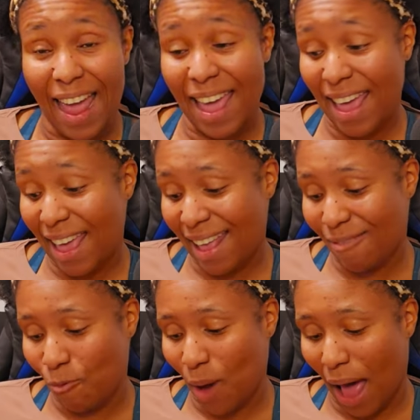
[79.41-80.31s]

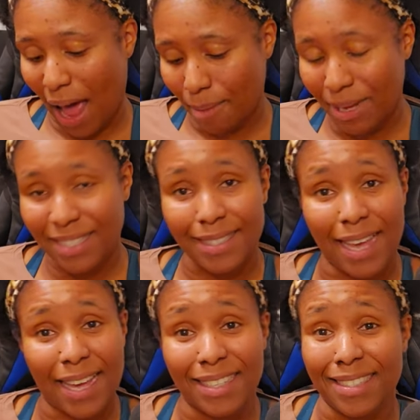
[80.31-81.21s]
And what I must
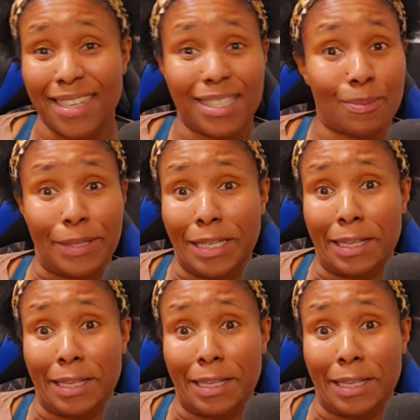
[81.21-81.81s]
say is this was